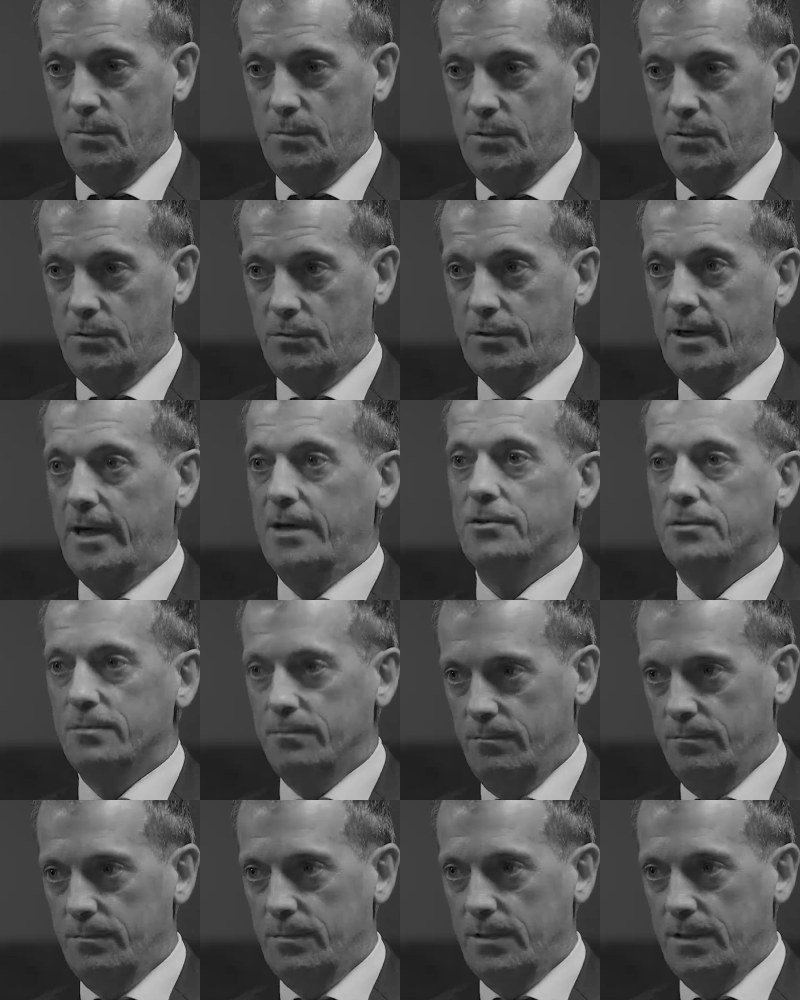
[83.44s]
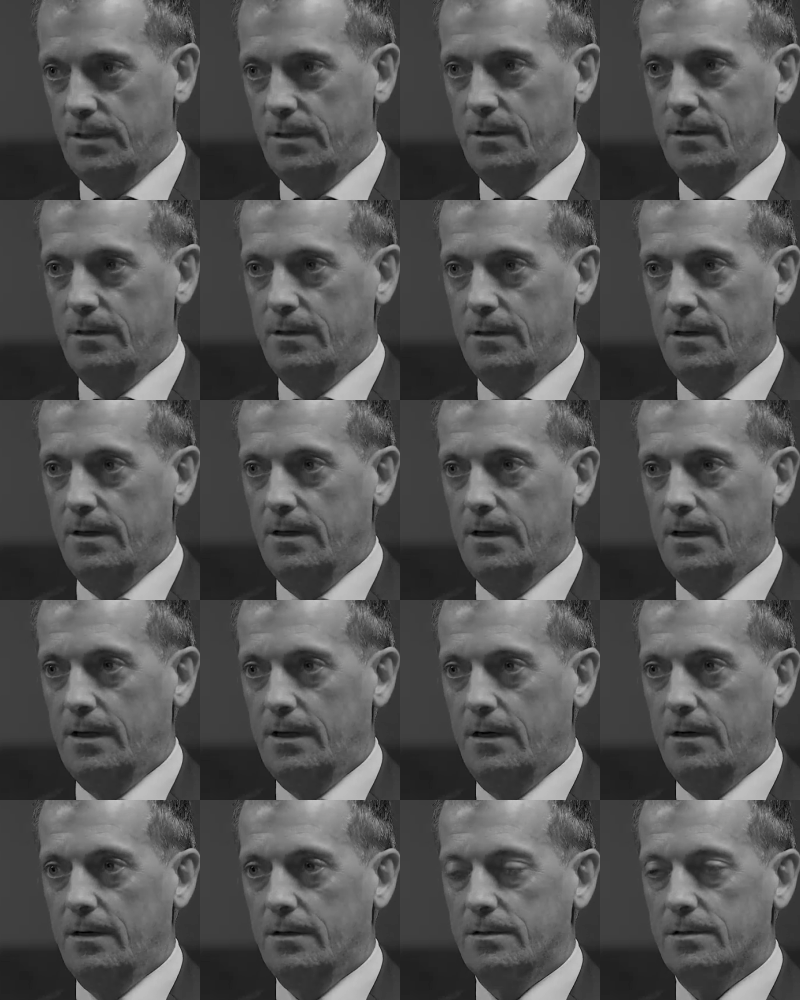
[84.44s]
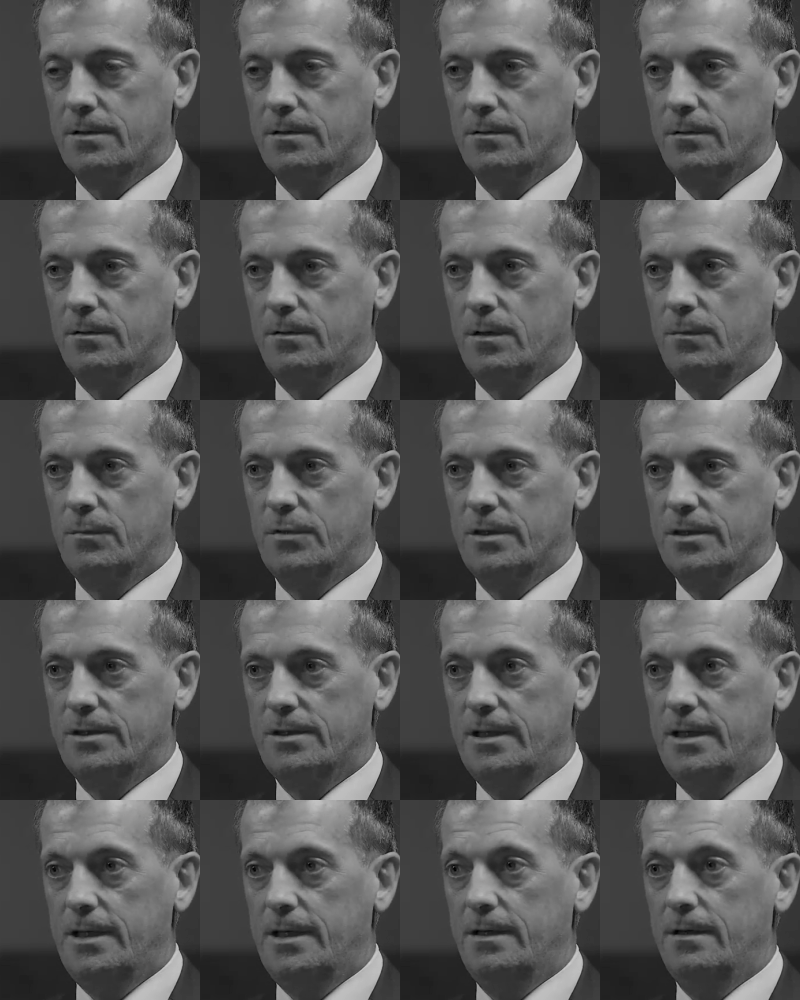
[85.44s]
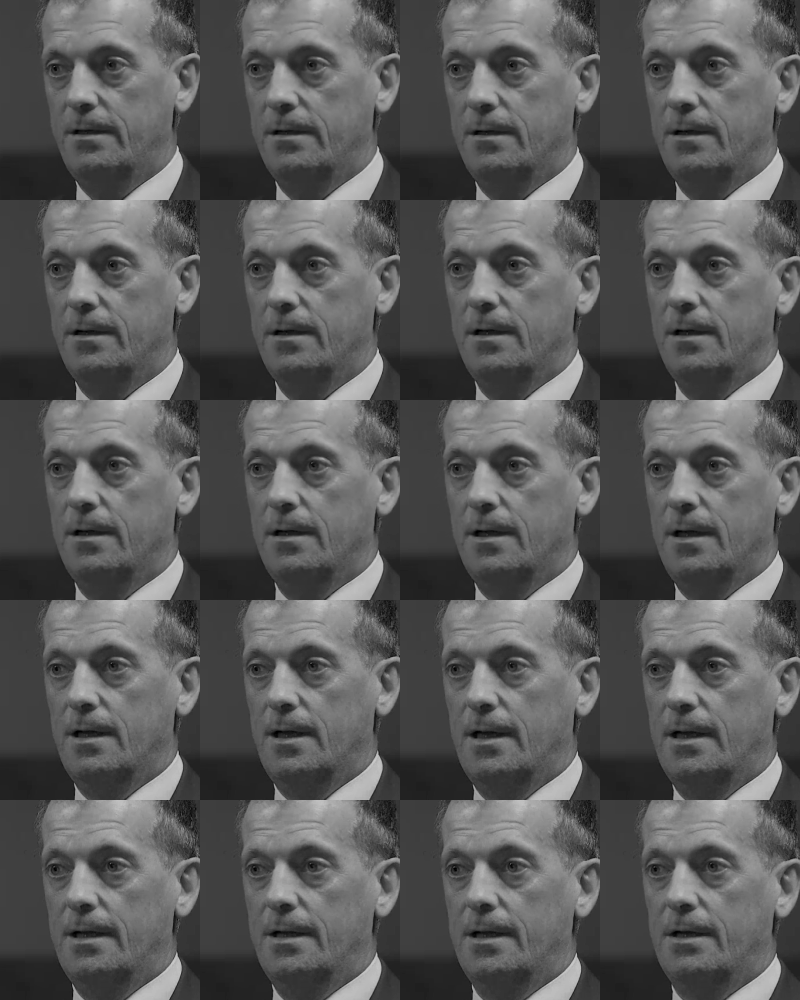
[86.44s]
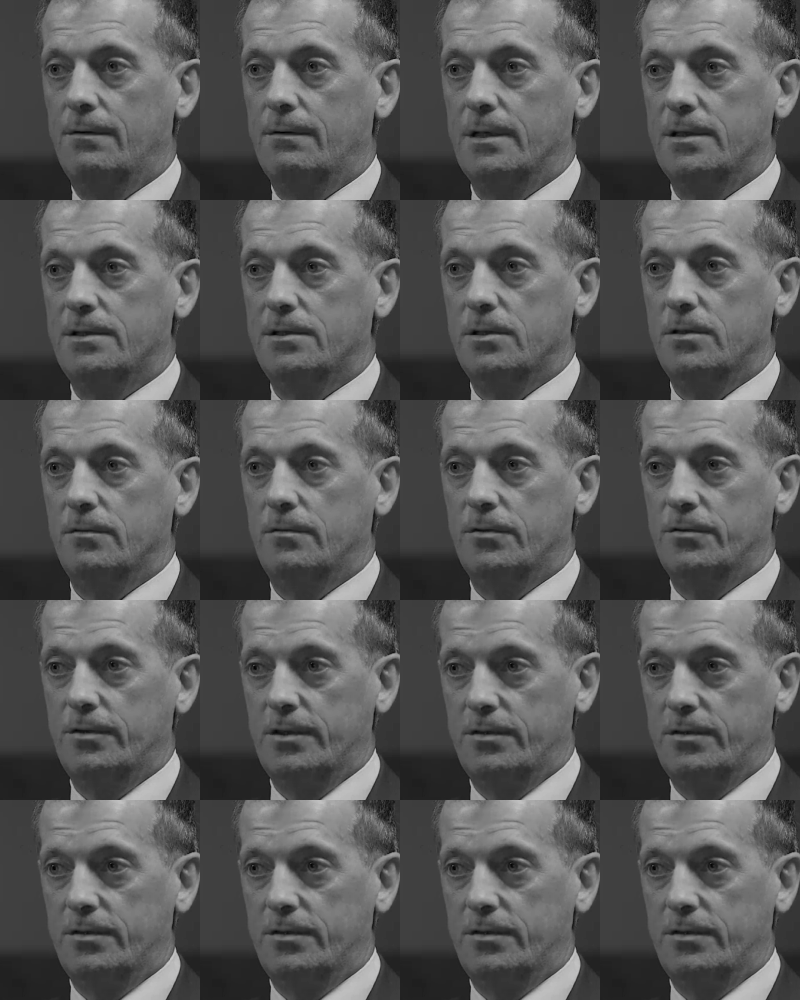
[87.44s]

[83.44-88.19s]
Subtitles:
crash. Guards come to the scene and they arrest you for drink